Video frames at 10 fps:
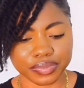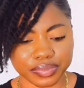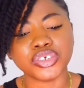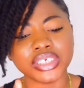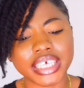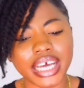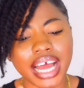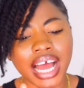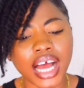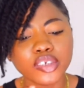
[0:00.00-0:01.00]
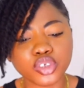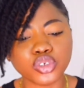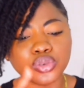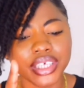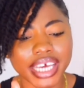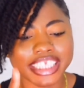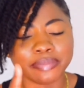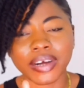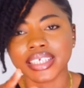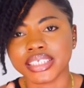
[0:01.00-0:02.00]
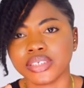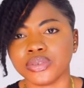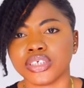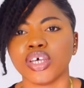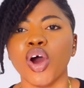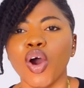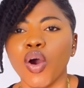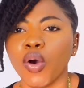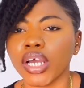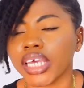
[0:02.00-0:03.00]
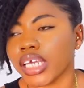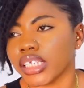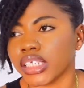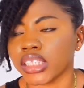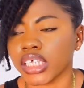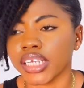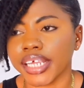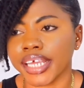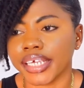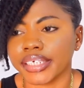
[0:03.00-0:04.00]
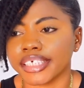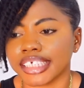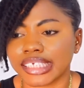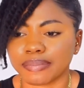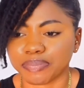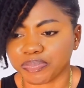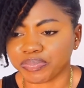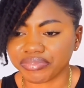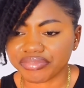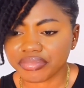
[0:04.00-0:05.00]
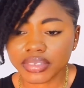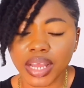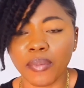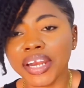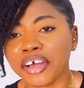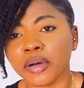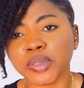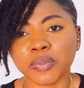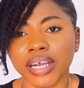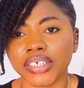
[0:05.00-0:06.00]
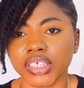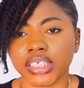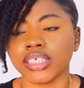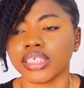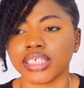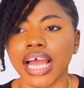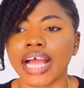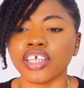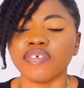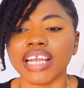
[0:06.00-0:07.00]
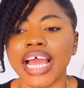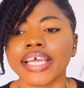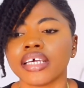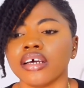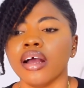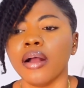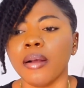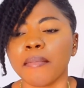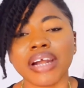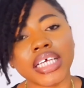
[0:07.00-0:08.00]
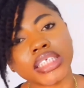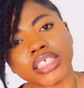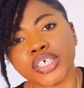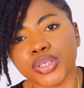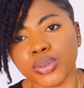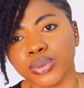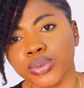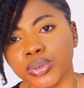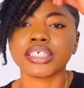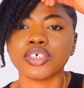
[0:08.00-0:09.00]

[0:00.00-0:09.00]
How do you get brand deals? Okay, the thing is, when it comes to brand deals, I just feel like brands see you,